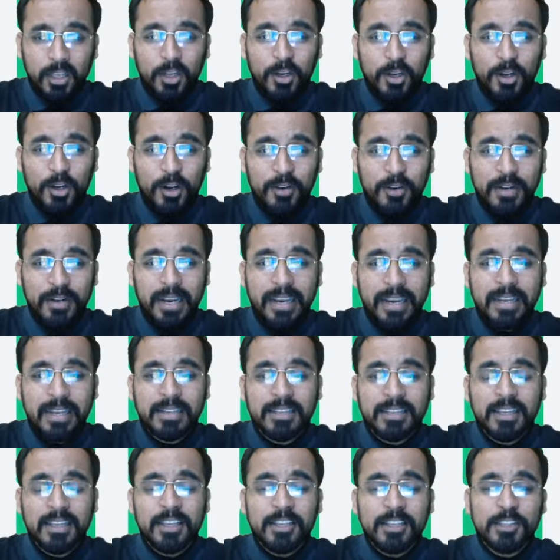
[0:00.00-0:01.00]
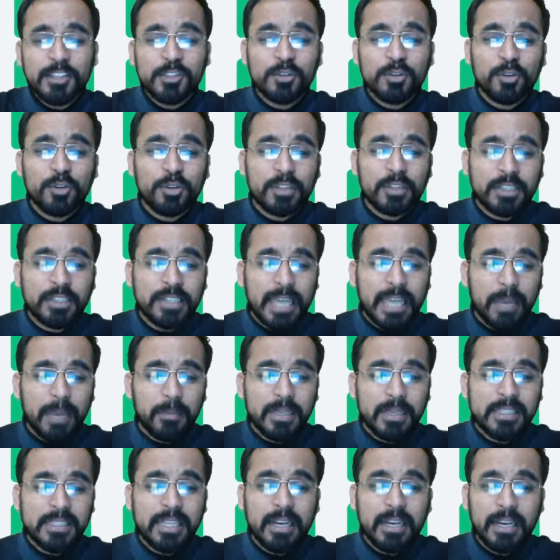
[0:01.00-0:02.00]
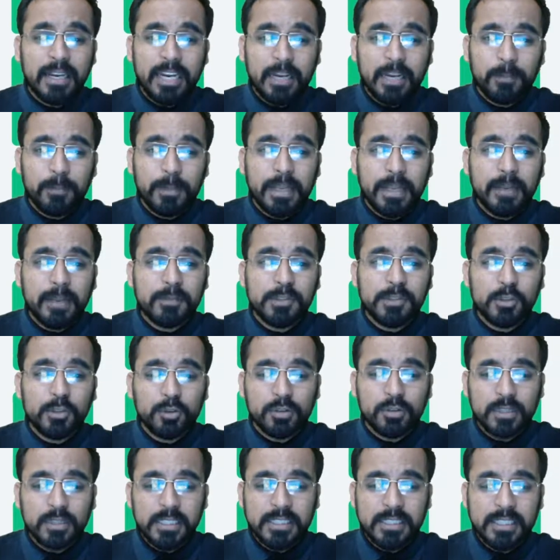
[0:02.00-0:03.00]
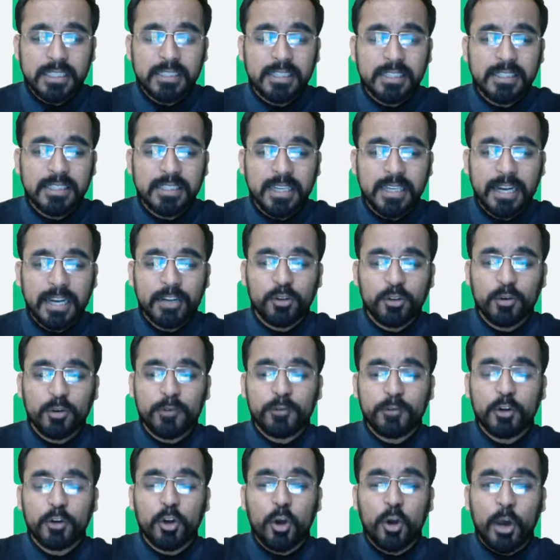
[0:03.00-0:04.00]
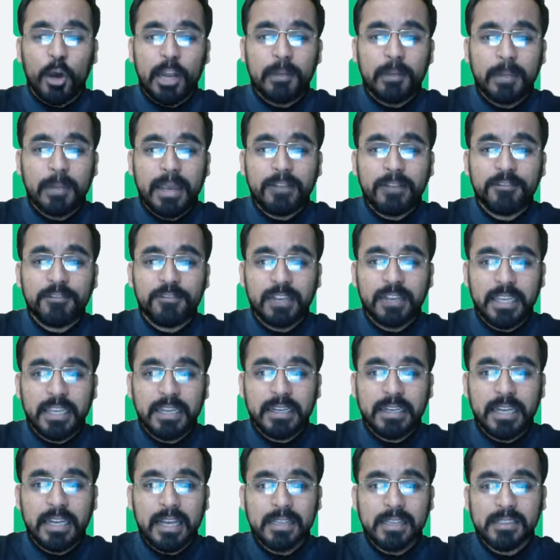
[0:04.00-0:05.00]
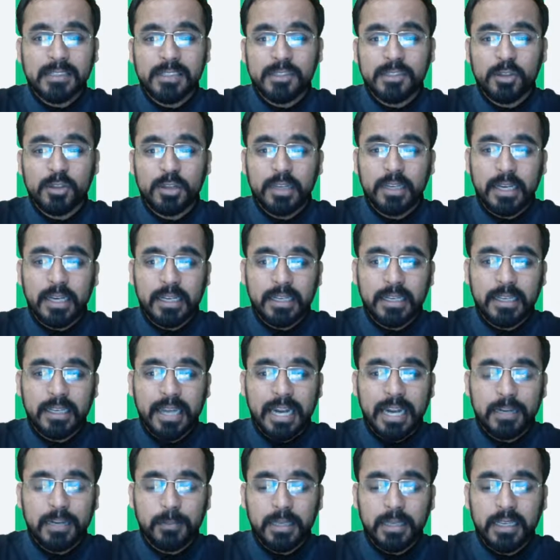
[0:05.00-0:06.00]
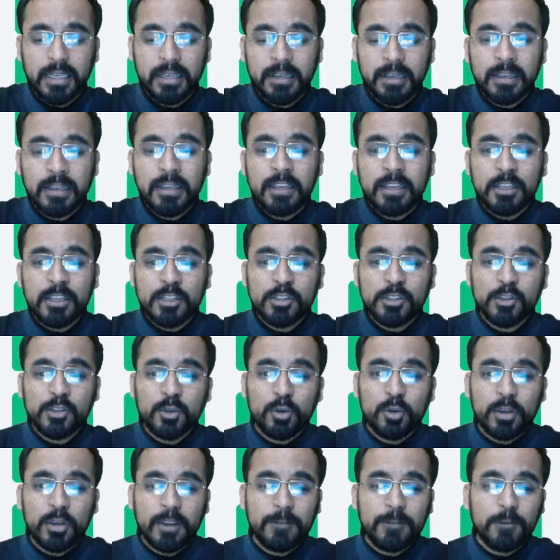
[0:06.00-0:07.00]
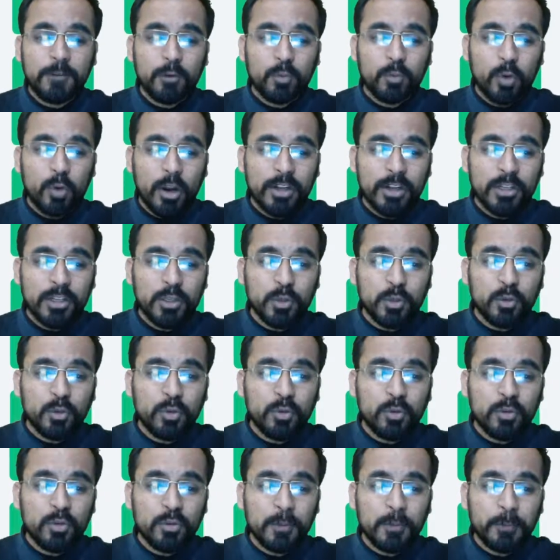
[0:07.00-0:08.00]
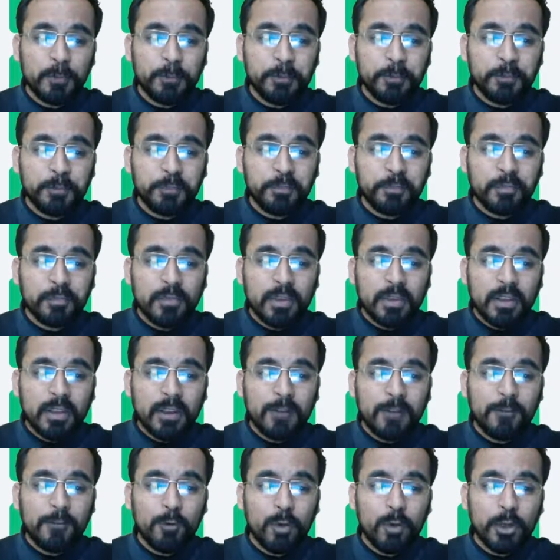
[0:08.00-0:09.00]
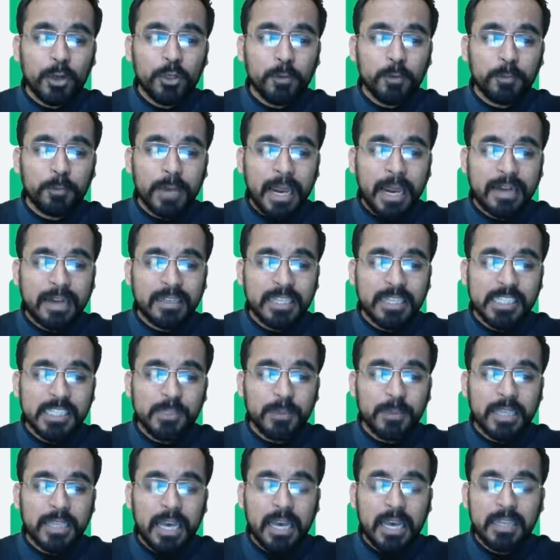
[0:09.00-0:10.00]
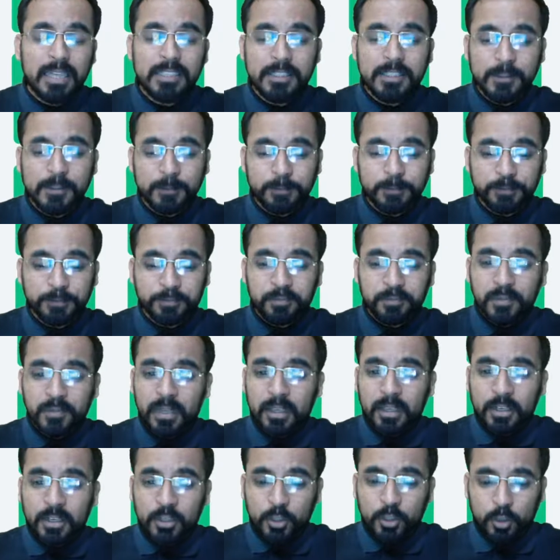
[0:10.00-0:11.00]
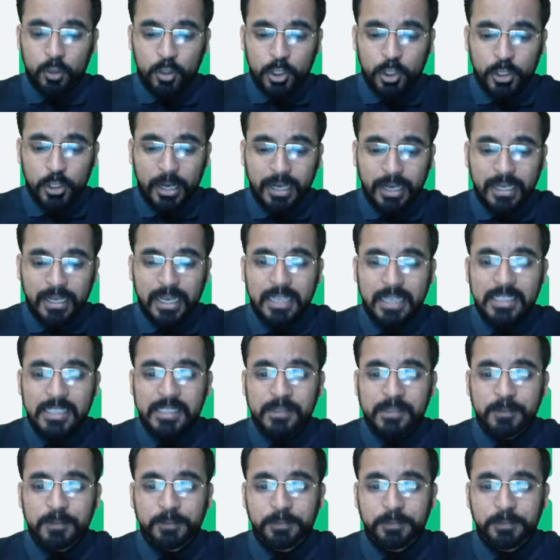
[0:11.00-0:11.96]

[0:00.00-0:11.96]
Alright, so the timings are 8 p.m. So this is the schedule for all my free classes on Unacademy. So if you want to practice with us, do join us